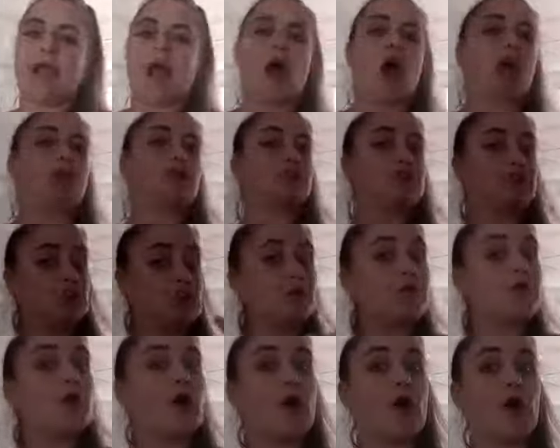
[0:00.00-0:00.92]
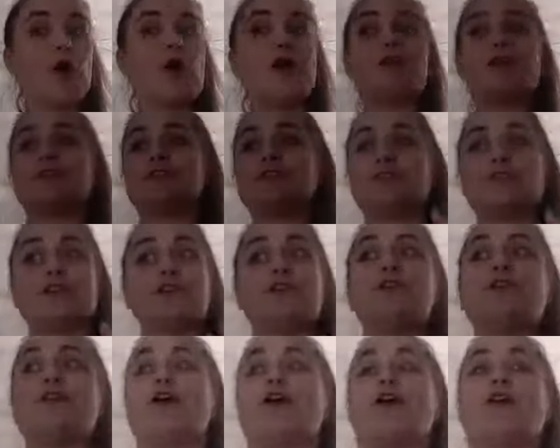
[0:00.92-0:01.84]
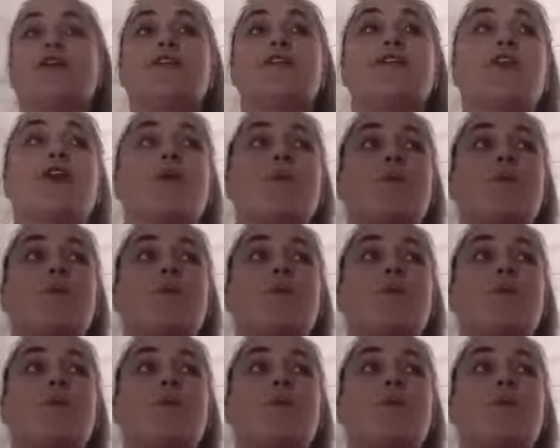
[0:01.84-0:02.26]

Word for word: I do not, do not, no